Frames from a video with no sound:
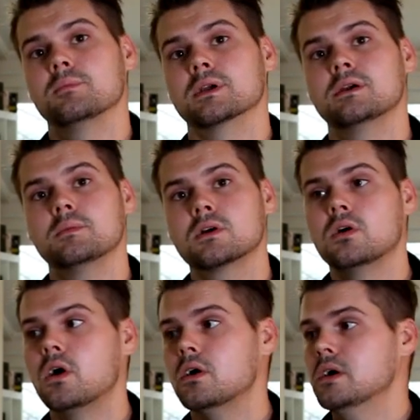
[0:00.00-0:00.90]
But give them a
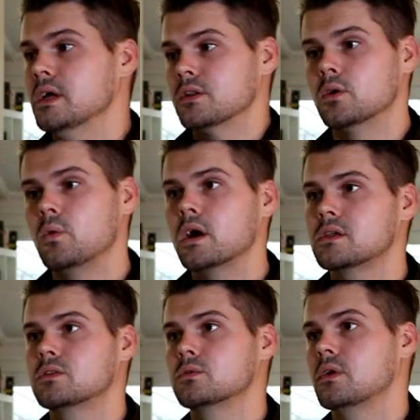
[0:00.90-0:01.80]
call, they'll
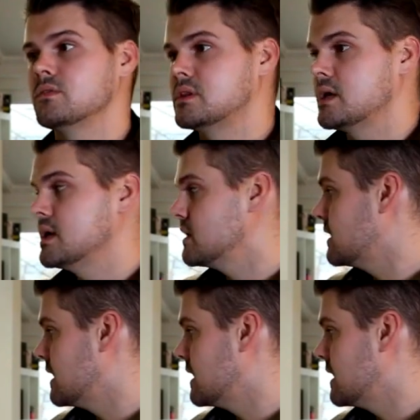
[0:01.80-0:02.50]
walk you through everything.